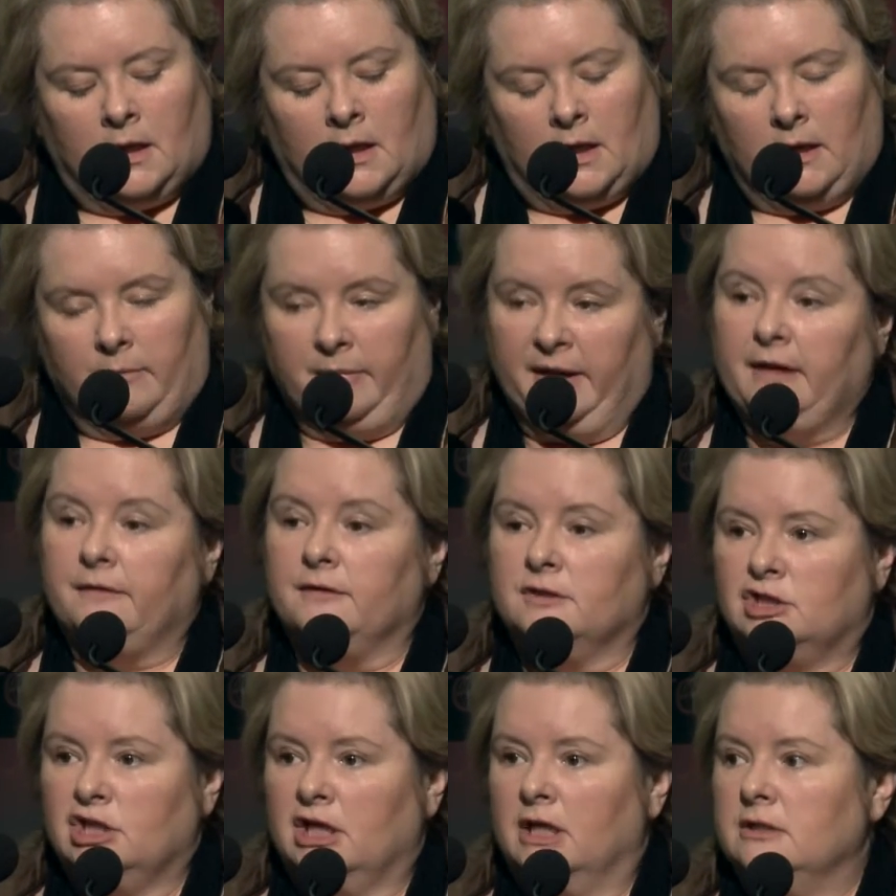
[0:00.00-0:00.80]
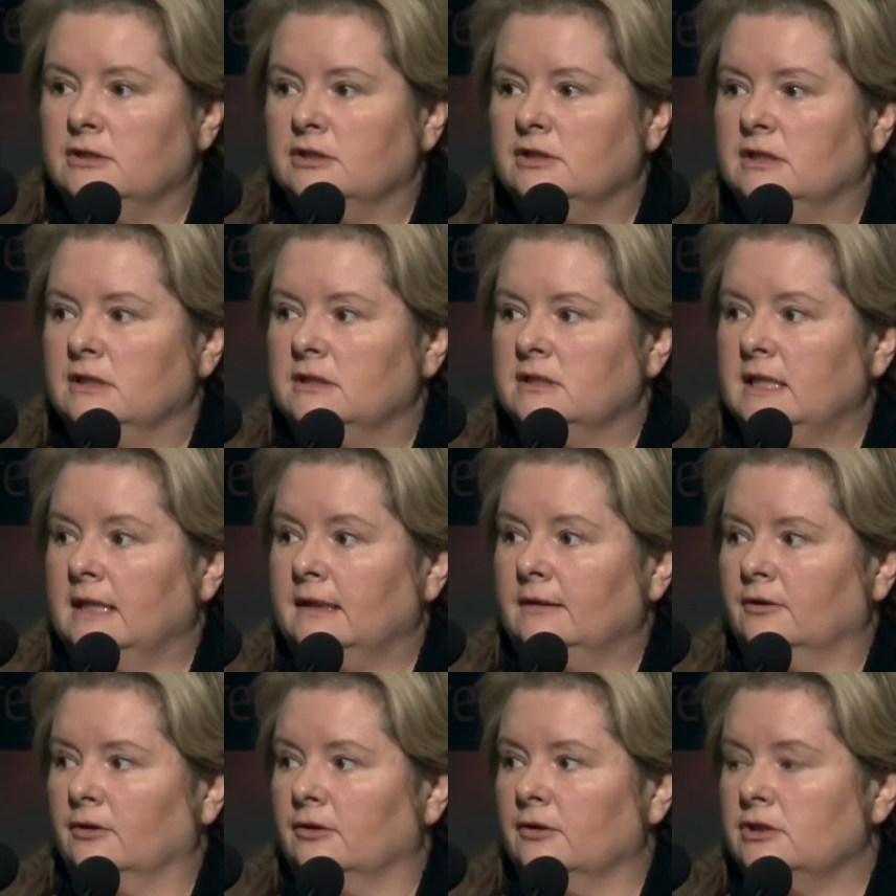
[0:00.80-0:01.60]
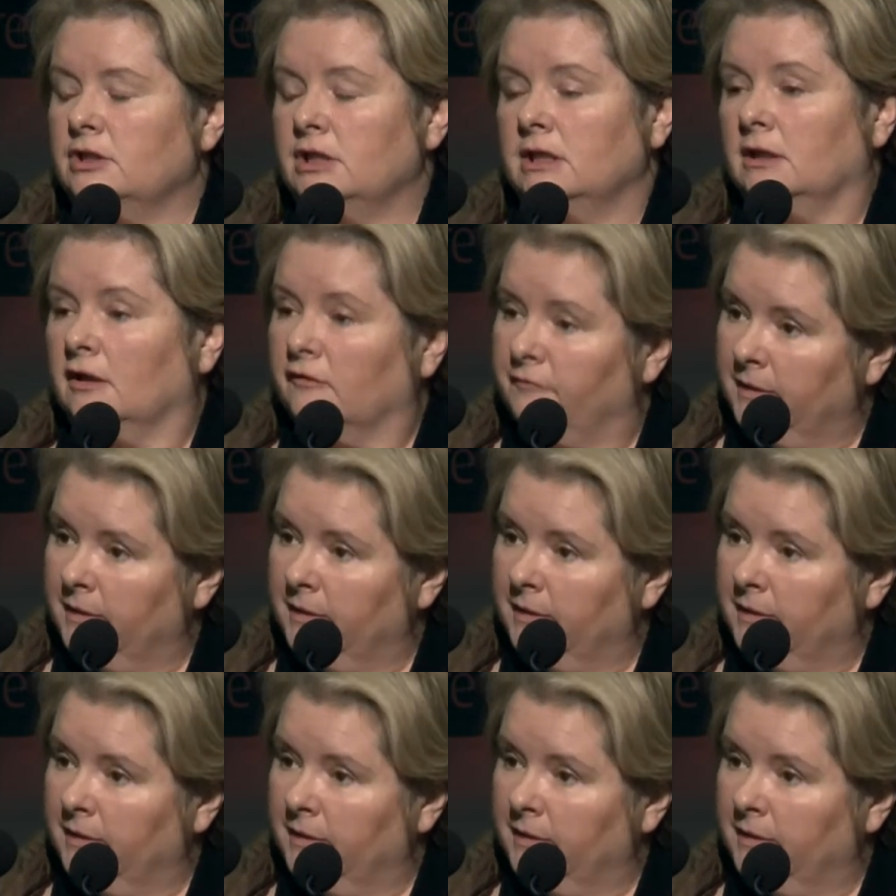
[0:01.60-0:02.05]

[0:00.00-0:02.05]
about the changes in technology, and I've